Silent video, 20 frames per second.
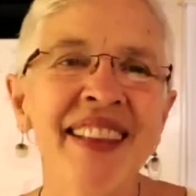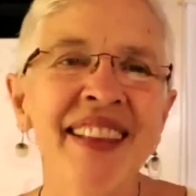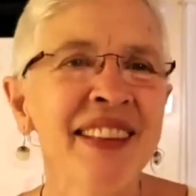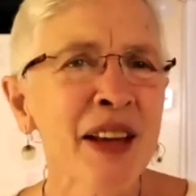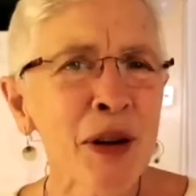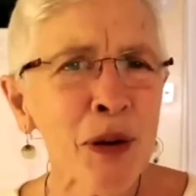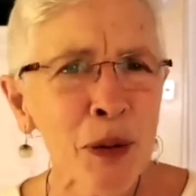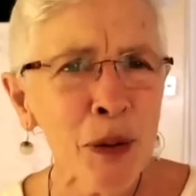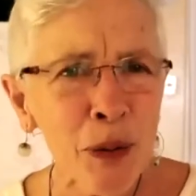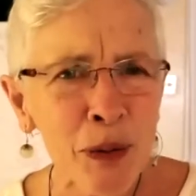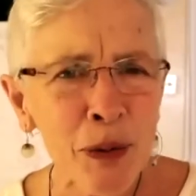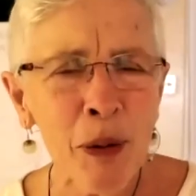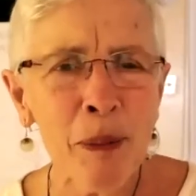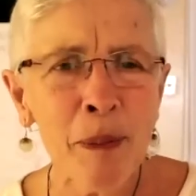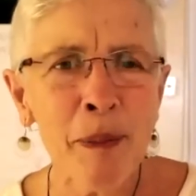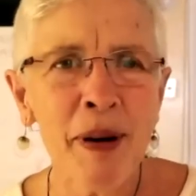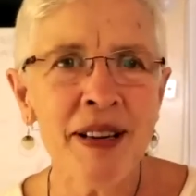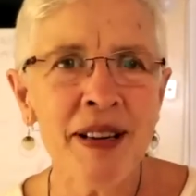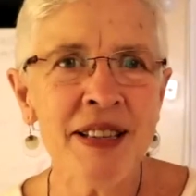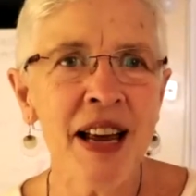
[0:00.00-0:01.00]
Thank you so
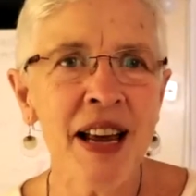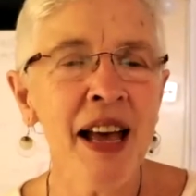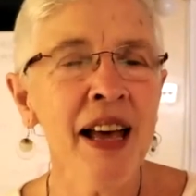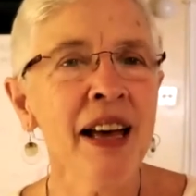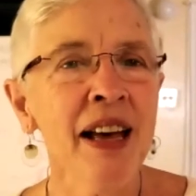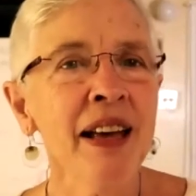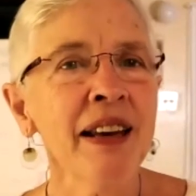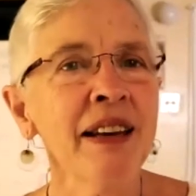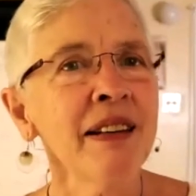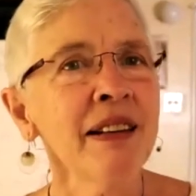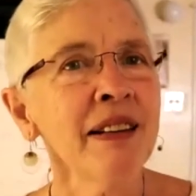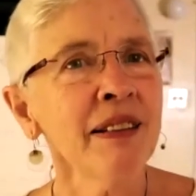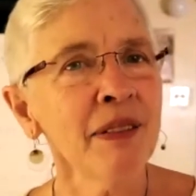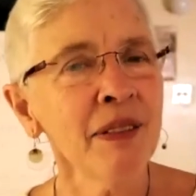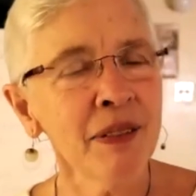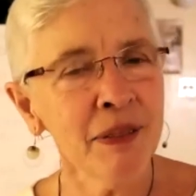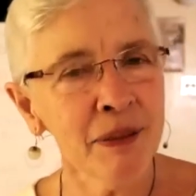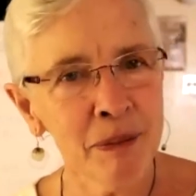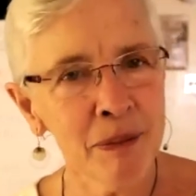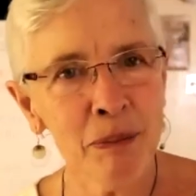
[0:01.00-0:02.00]
much. And
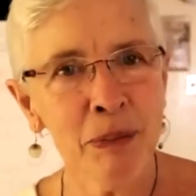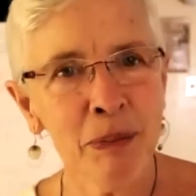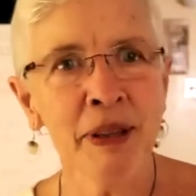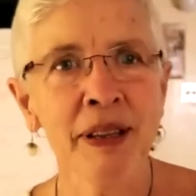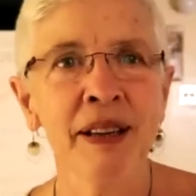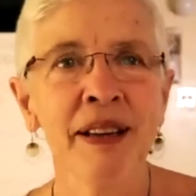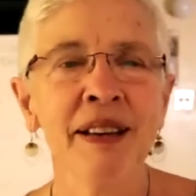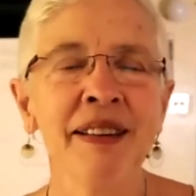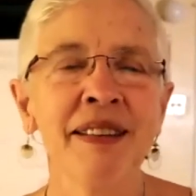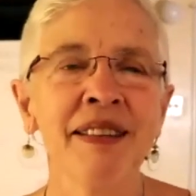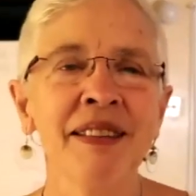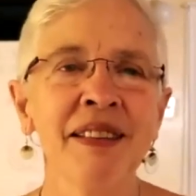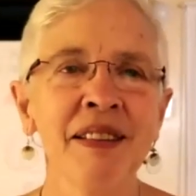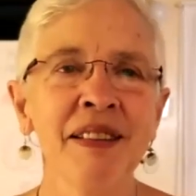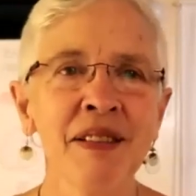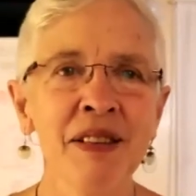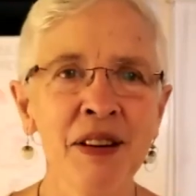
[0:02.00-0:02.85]
please,